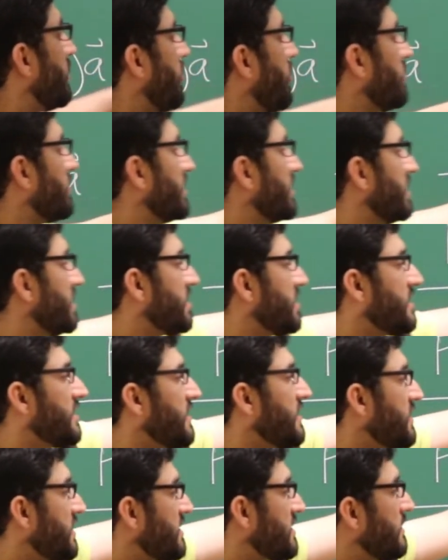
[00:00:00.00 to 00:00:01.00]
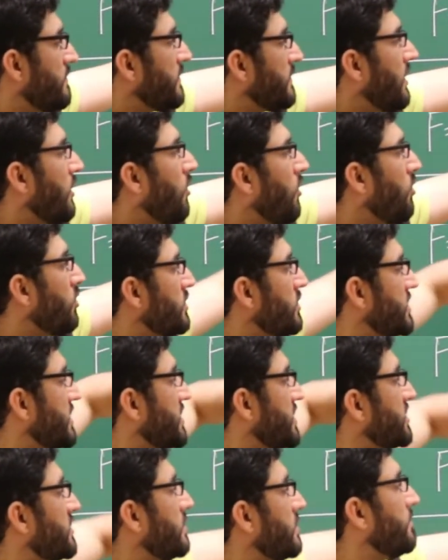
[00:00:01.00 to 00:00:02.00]
on this system, the whole
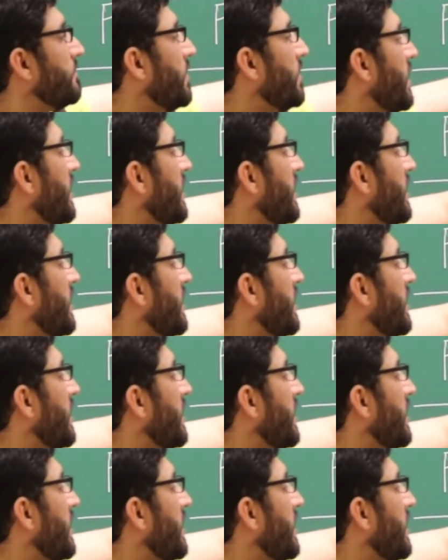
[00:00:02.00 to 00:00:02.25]
system.